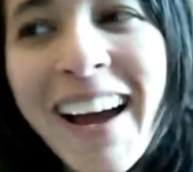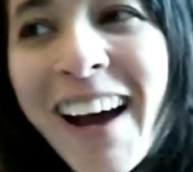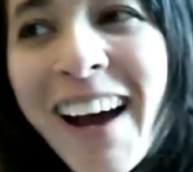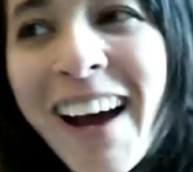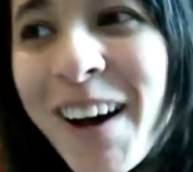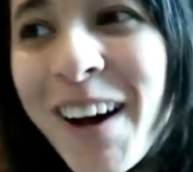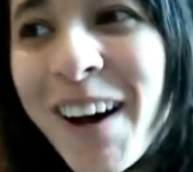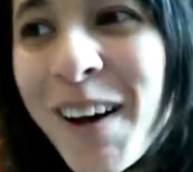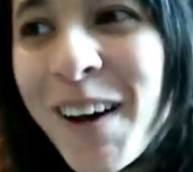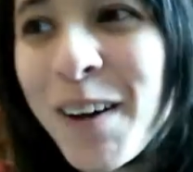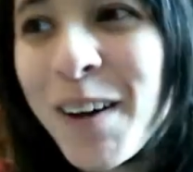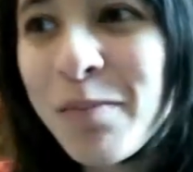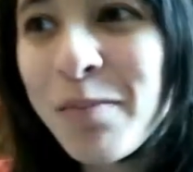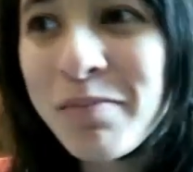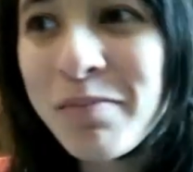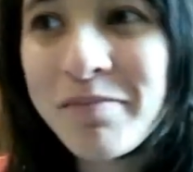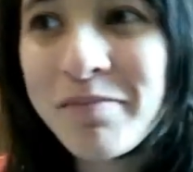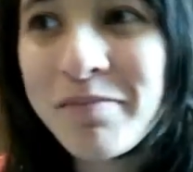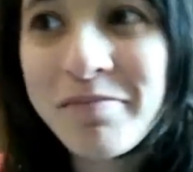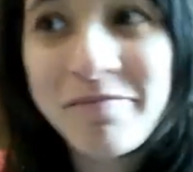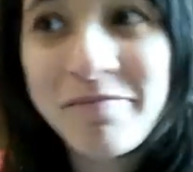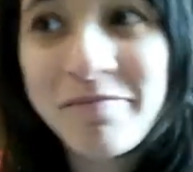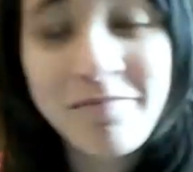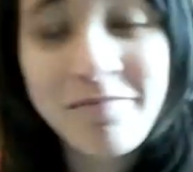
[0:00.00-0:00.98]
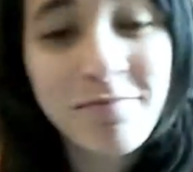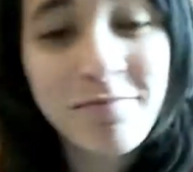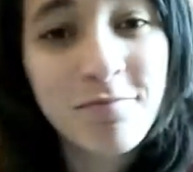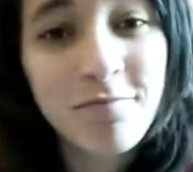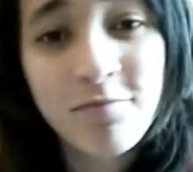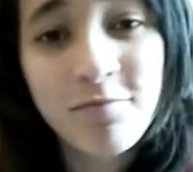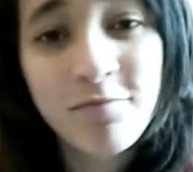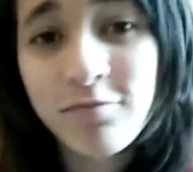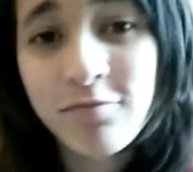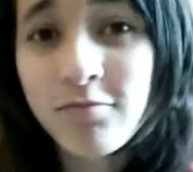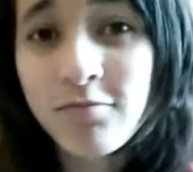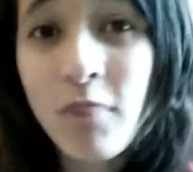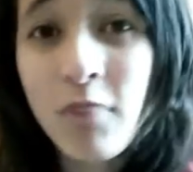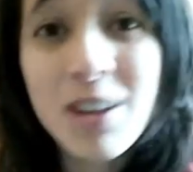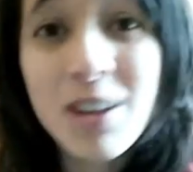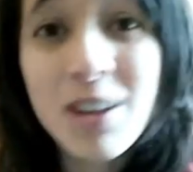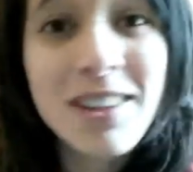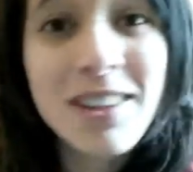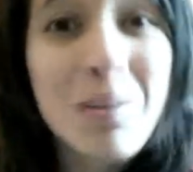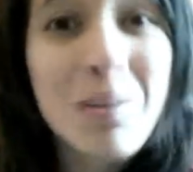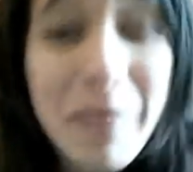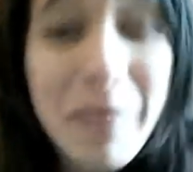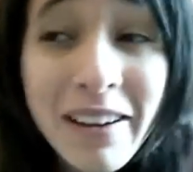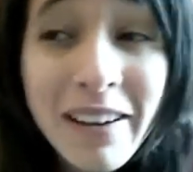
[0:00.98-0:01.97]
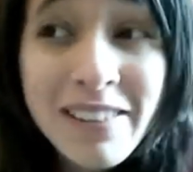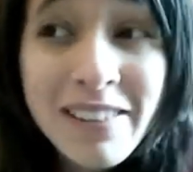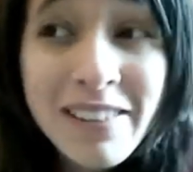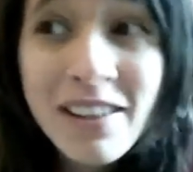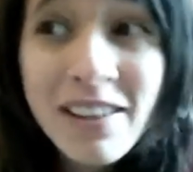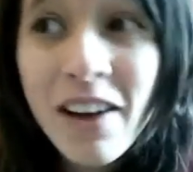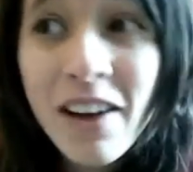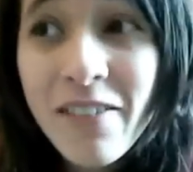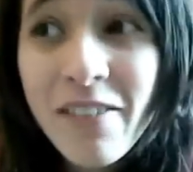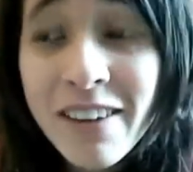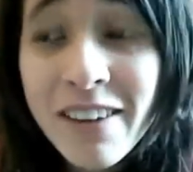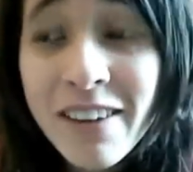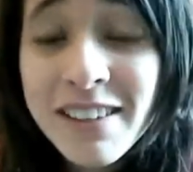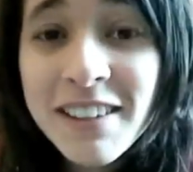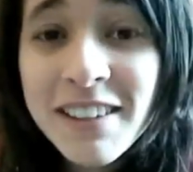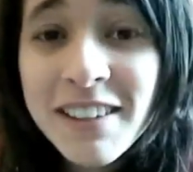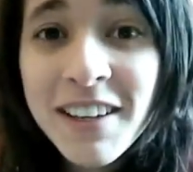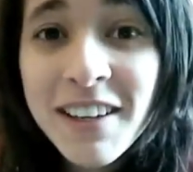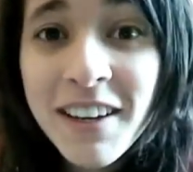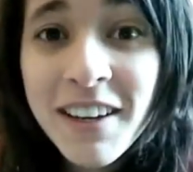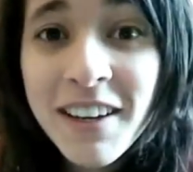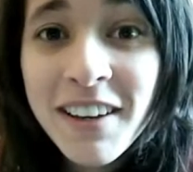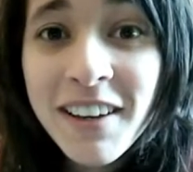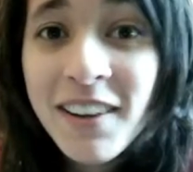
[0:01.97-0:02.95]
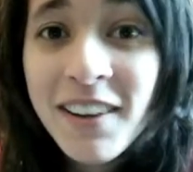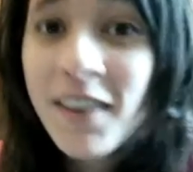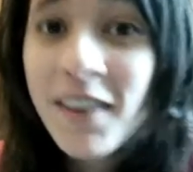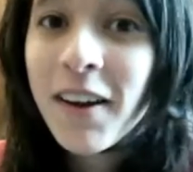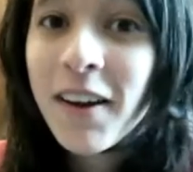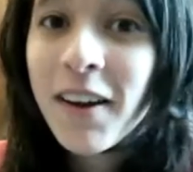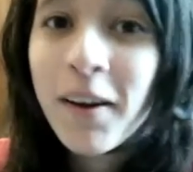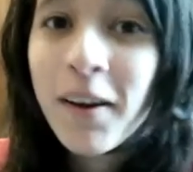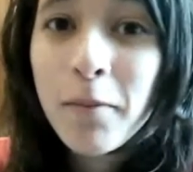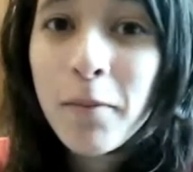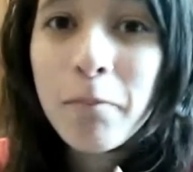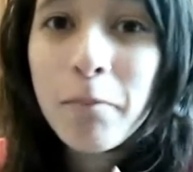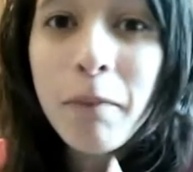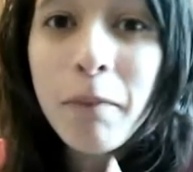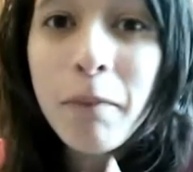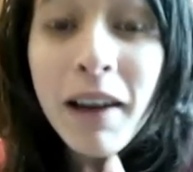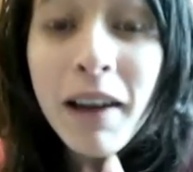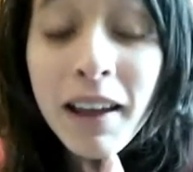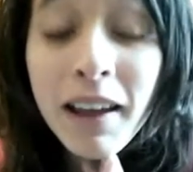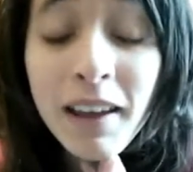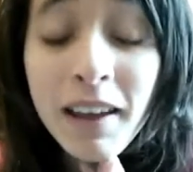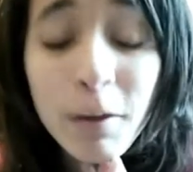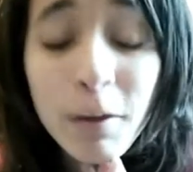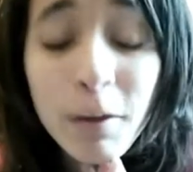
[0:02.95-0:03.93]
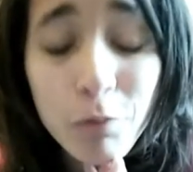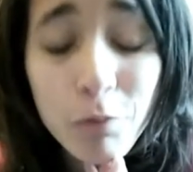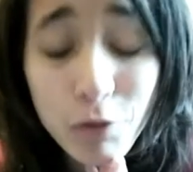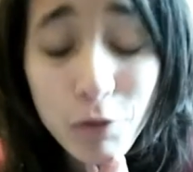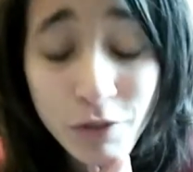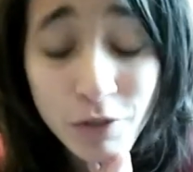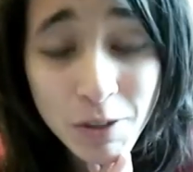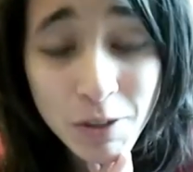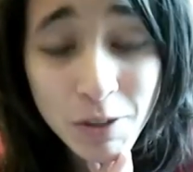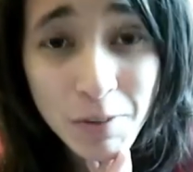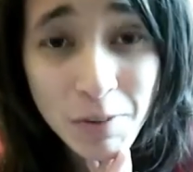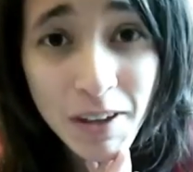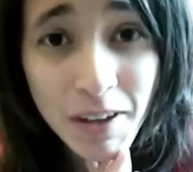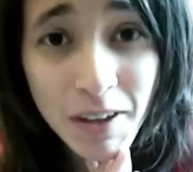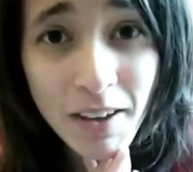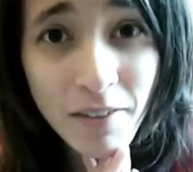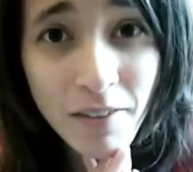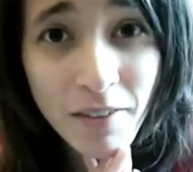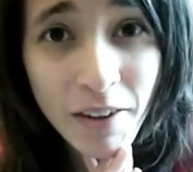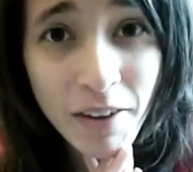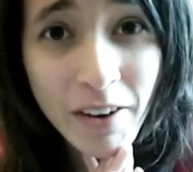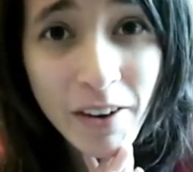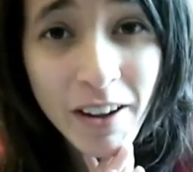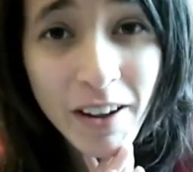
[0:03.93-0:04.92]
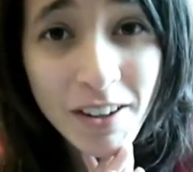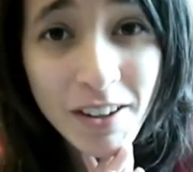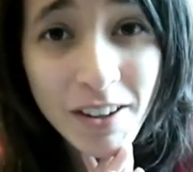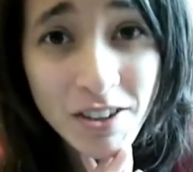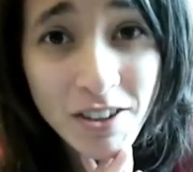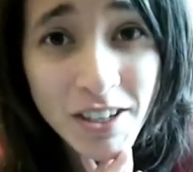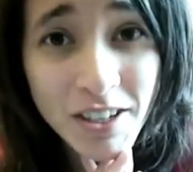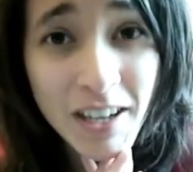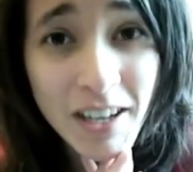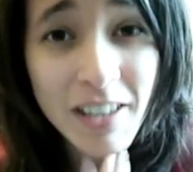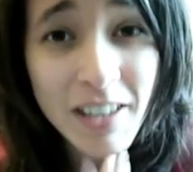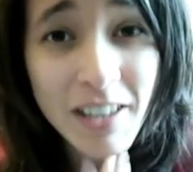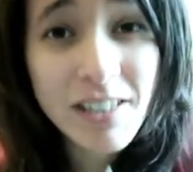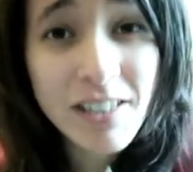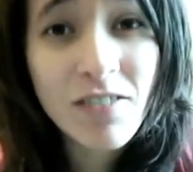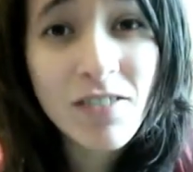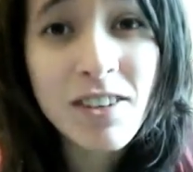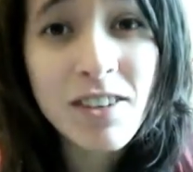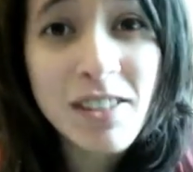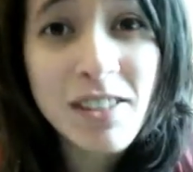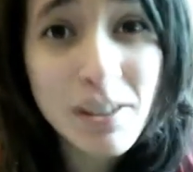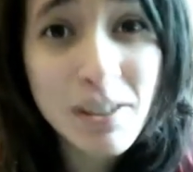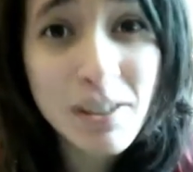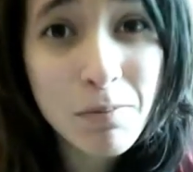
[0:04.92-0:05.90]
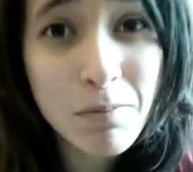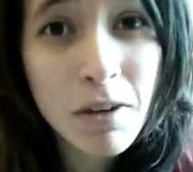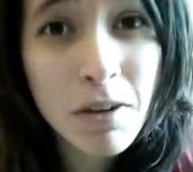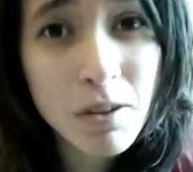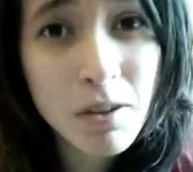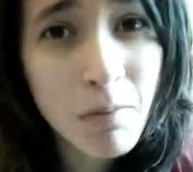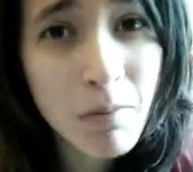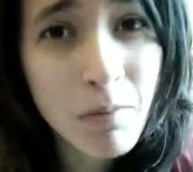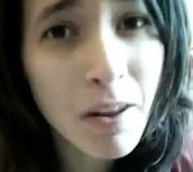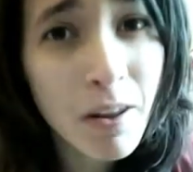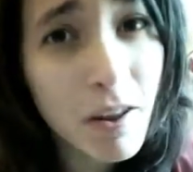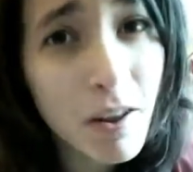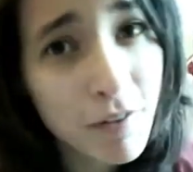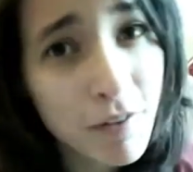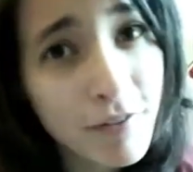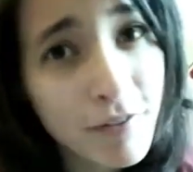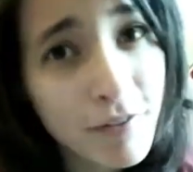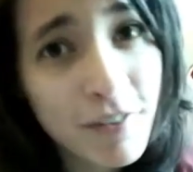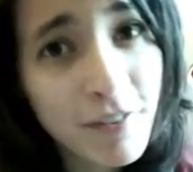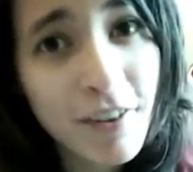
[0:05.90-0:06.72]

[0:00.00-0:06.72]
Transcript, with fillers: Um, wasn't the best, obviously, but it proved to be a very entertaining 76 minutes of my life.